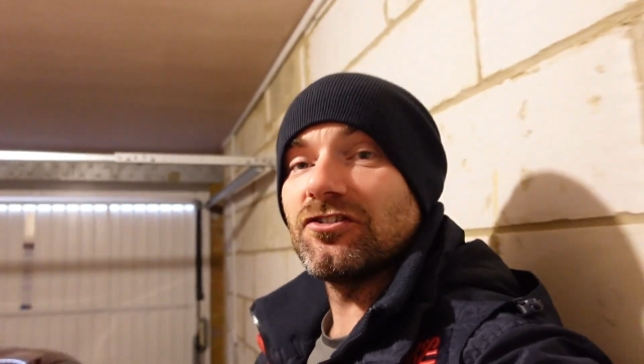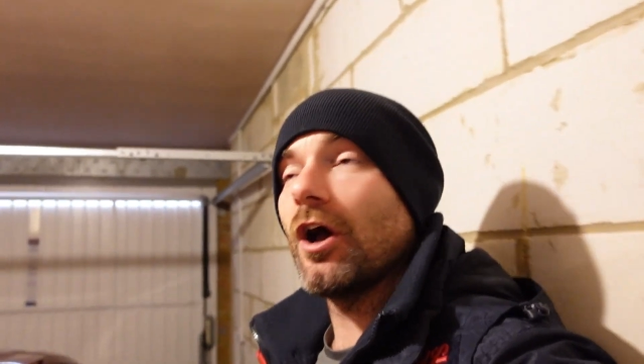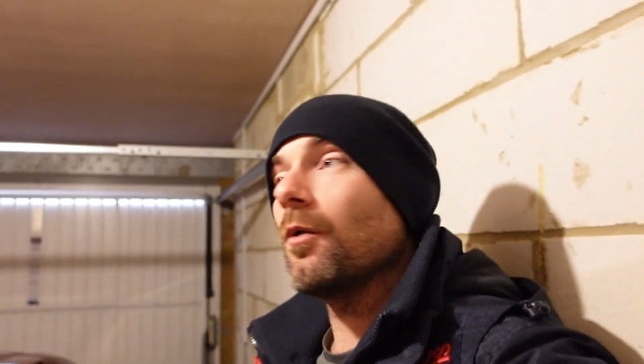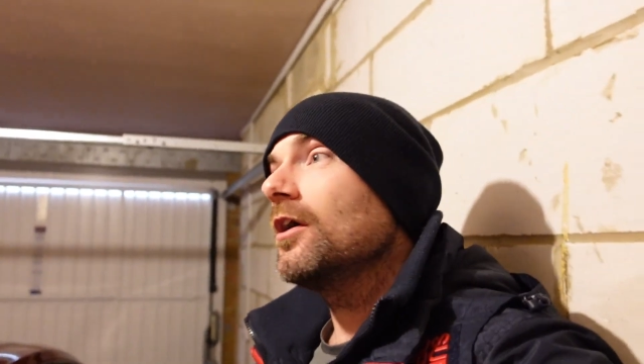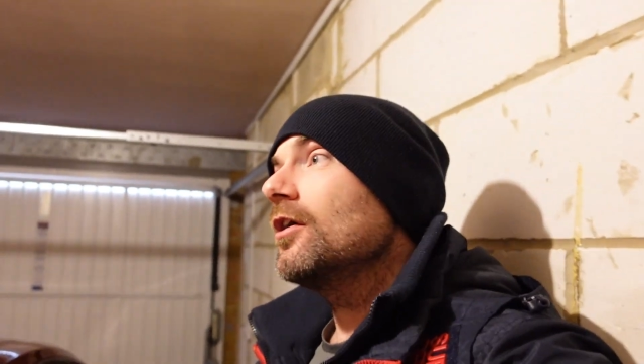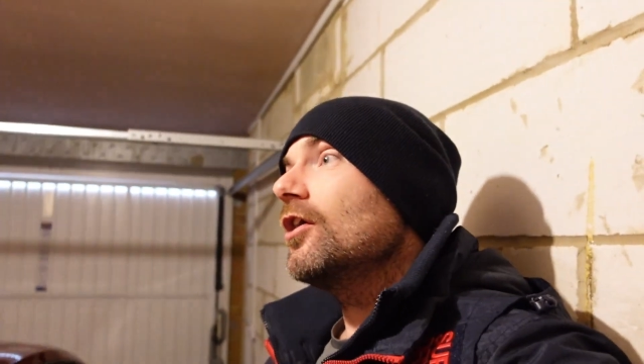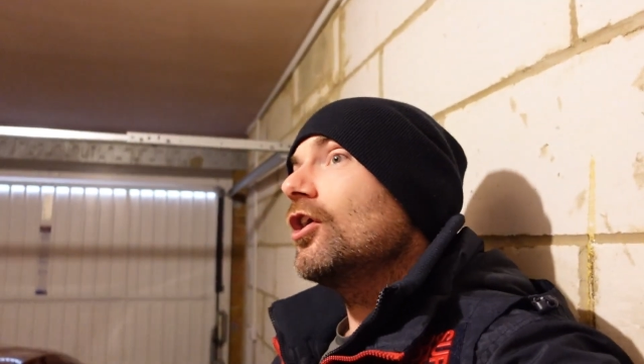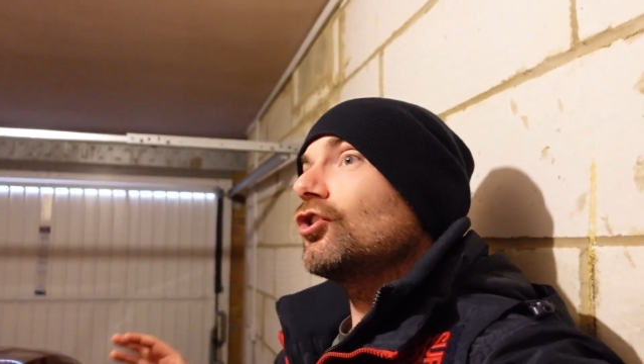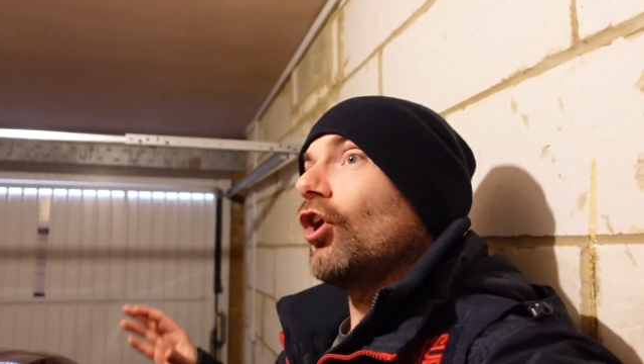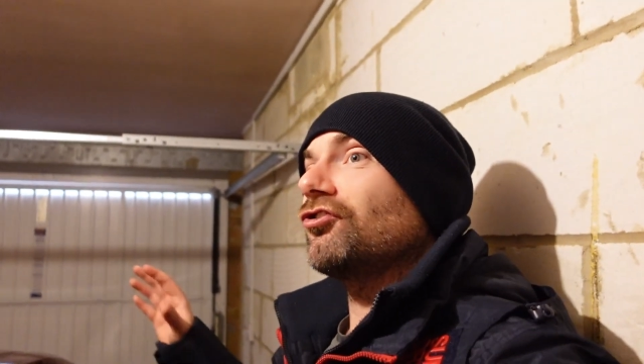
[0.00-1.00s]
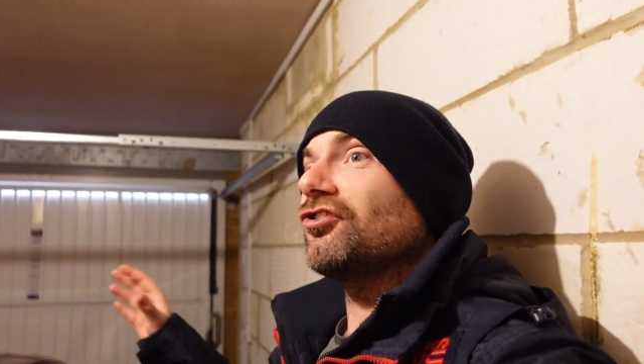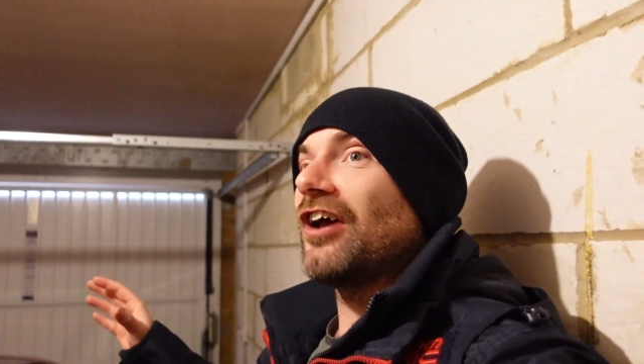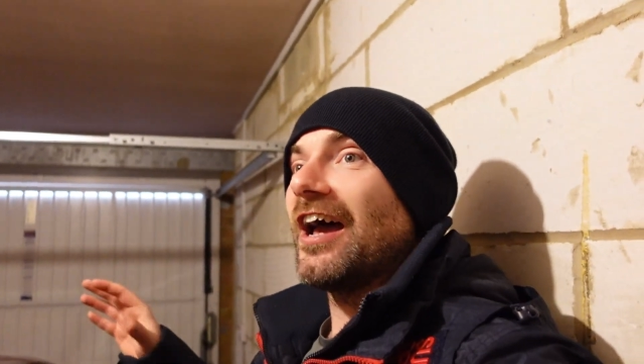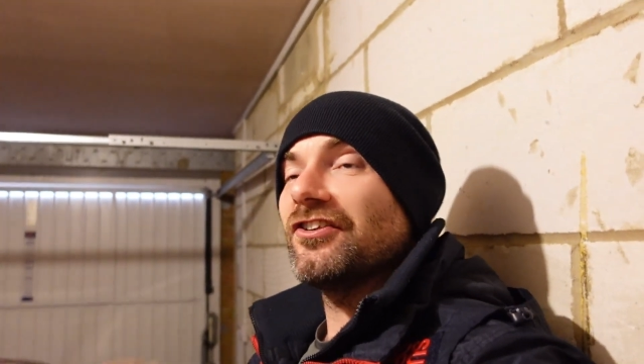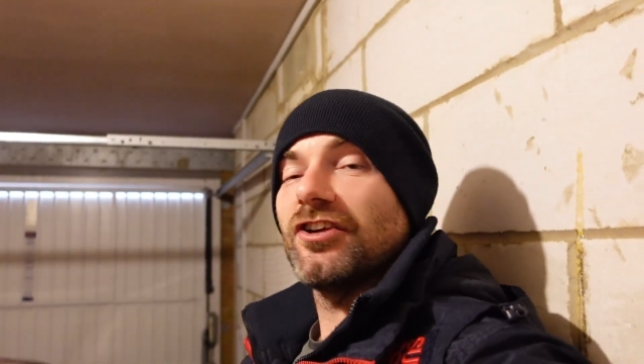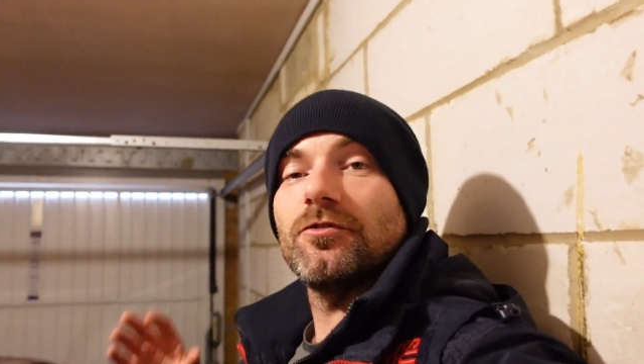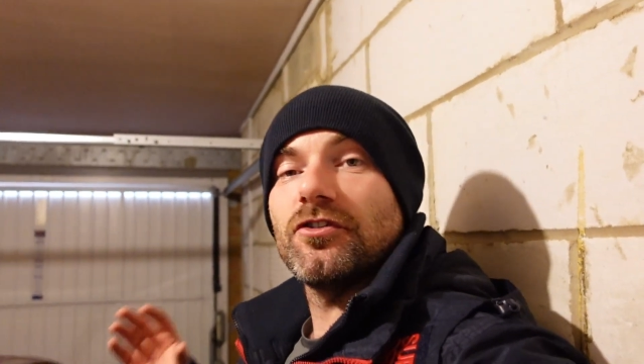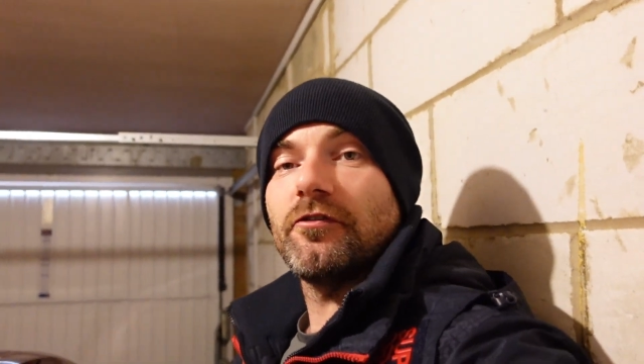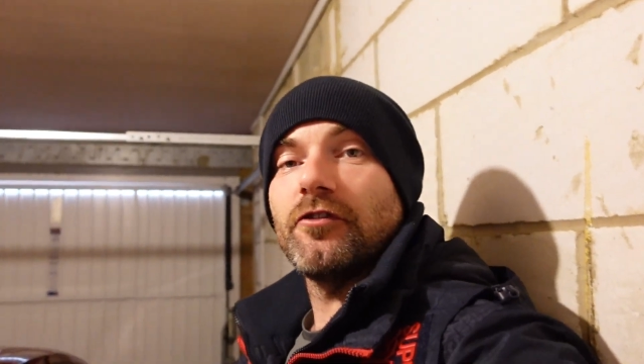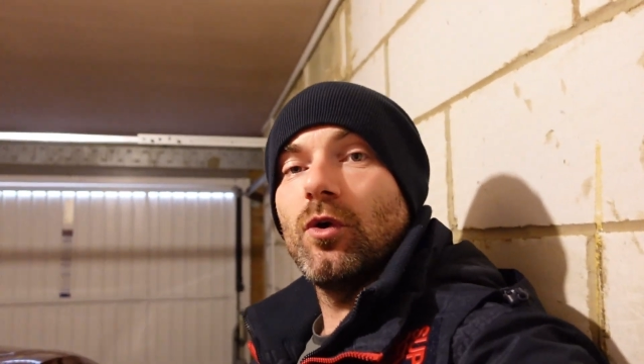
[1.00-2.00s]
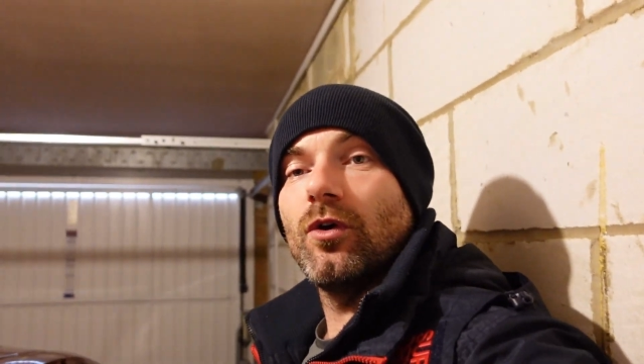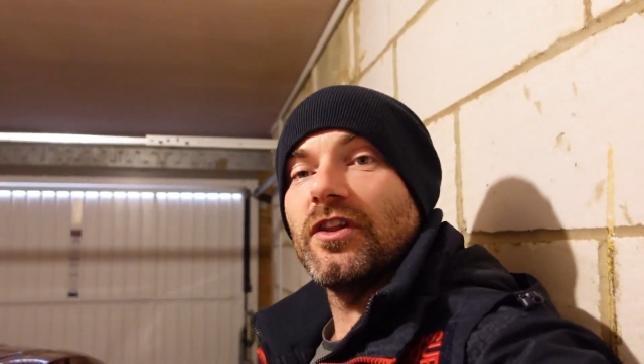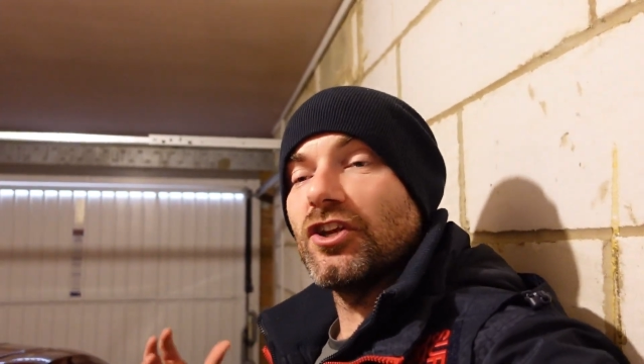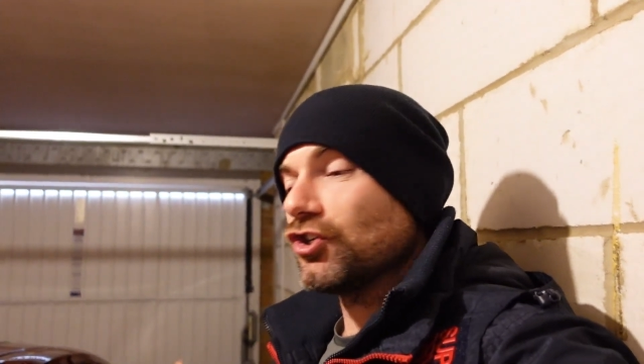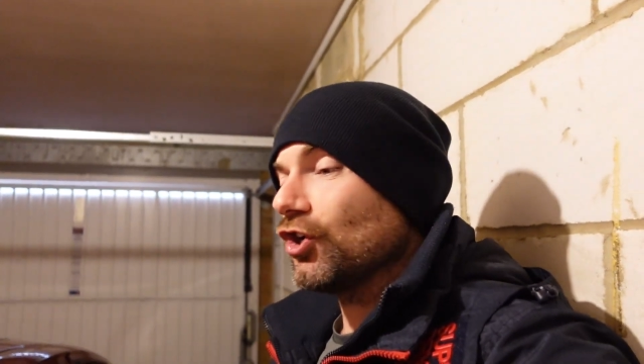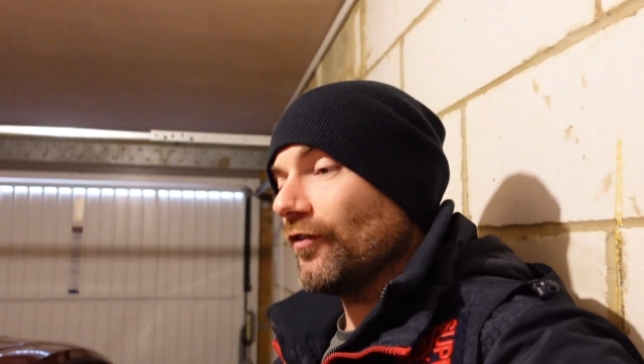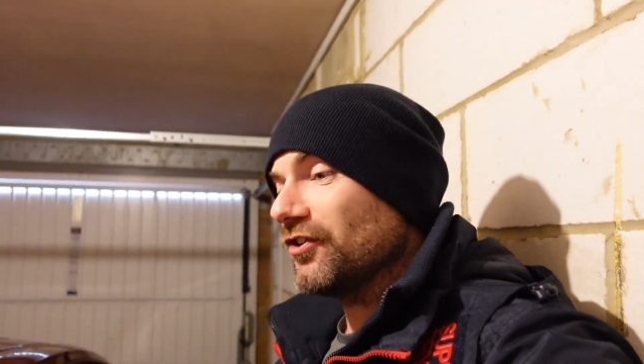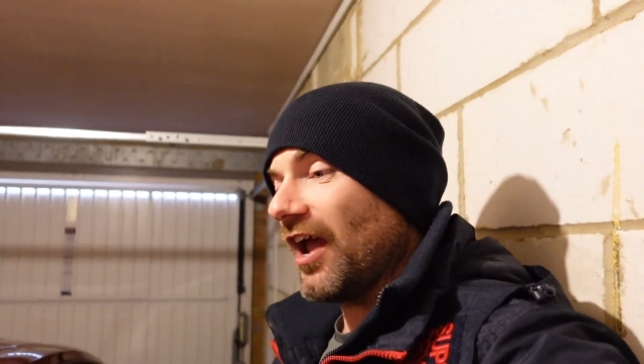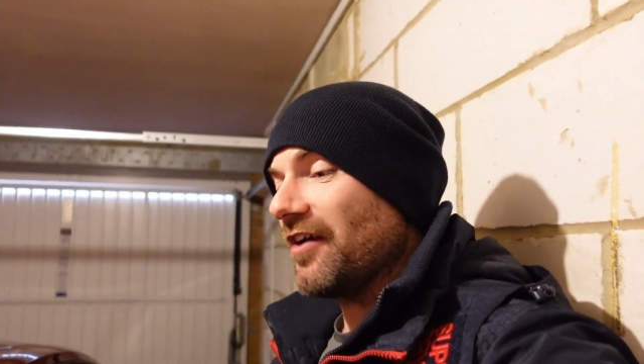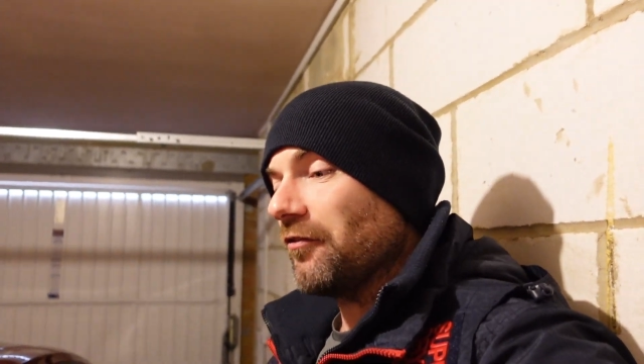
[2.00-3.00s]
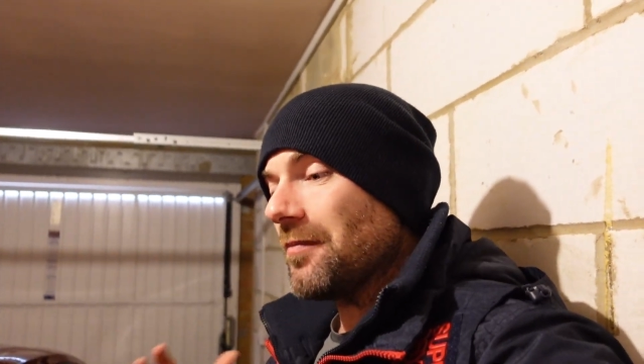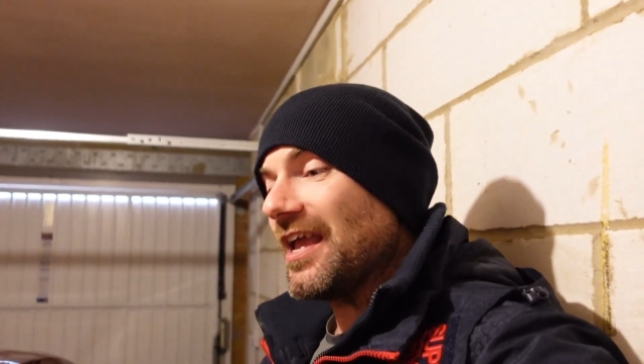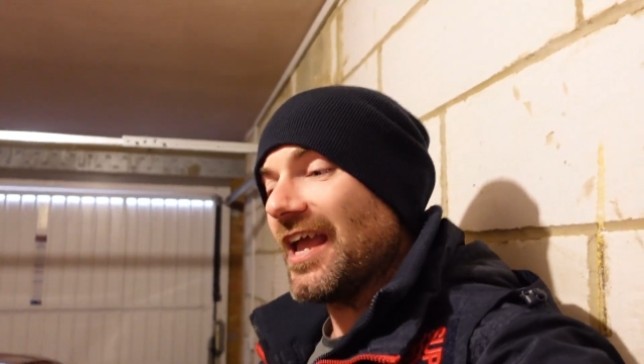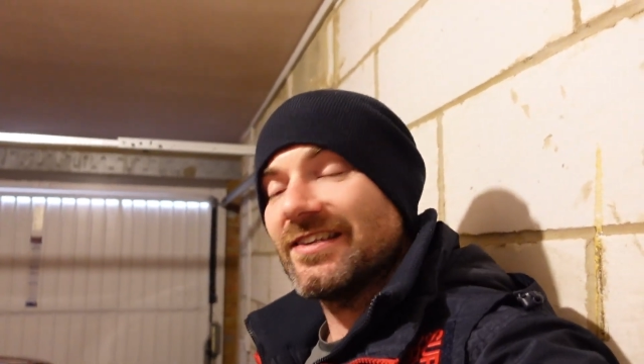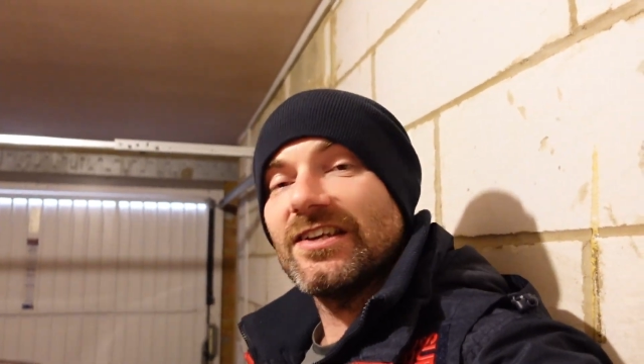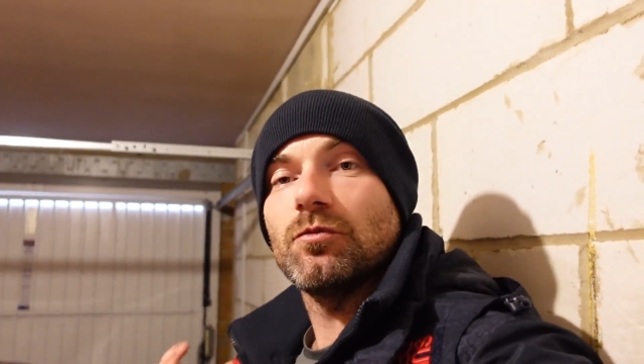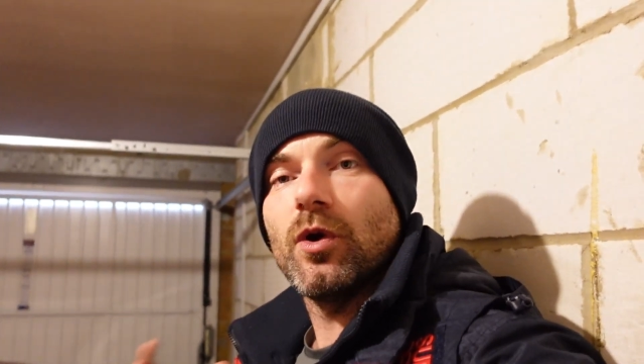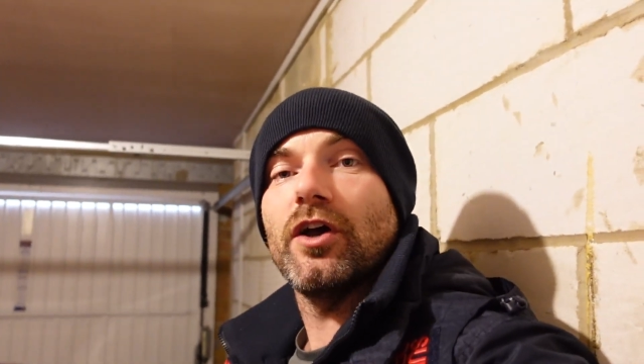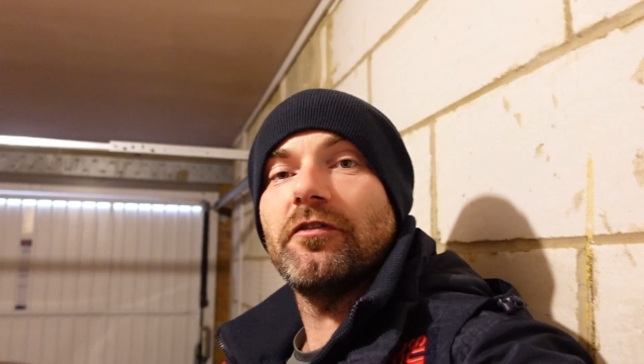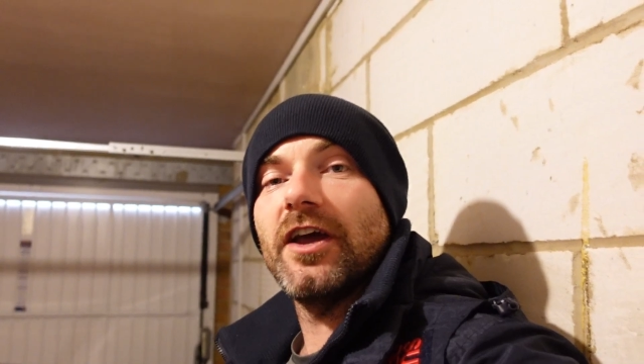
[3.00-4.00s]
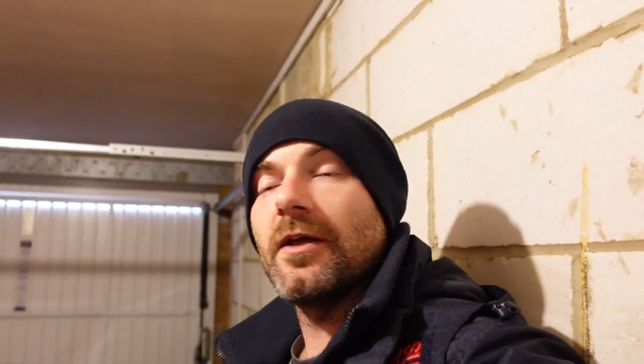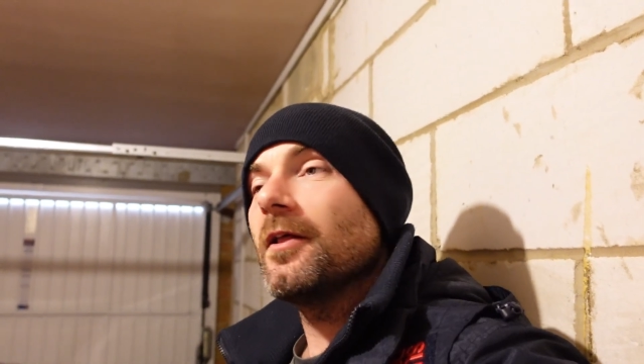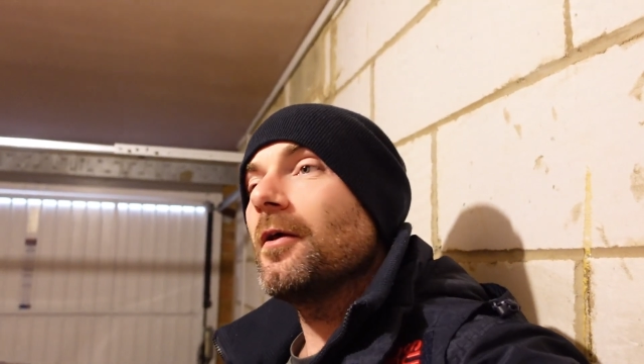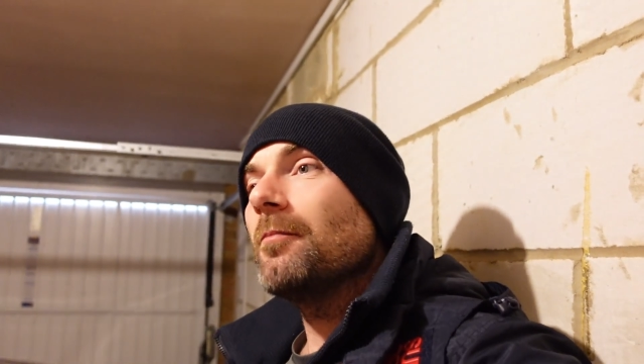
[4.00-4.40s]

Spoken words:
So cost aside in terms of the fuel and the insurance, for me it is worth it,